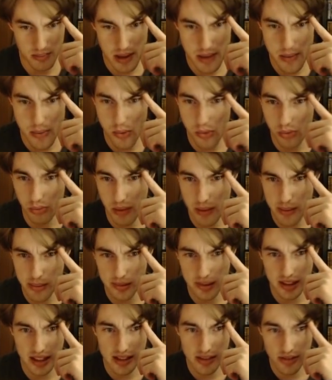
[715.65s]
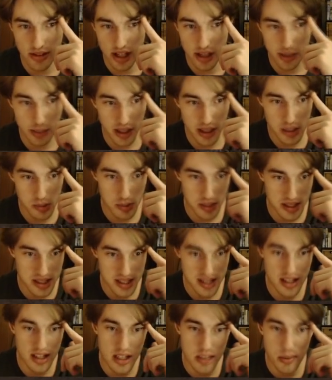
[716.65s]
People live here because we can
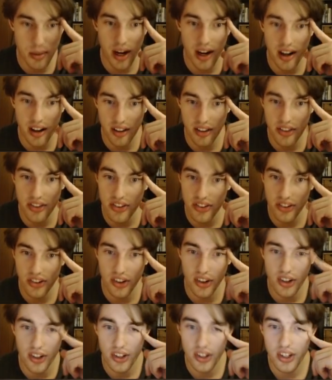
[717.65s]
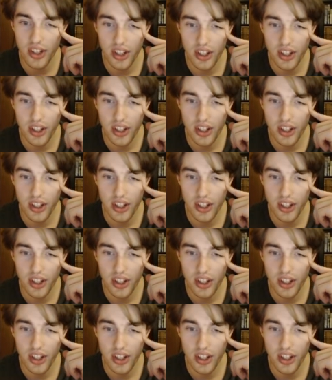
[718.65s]
see these paths, so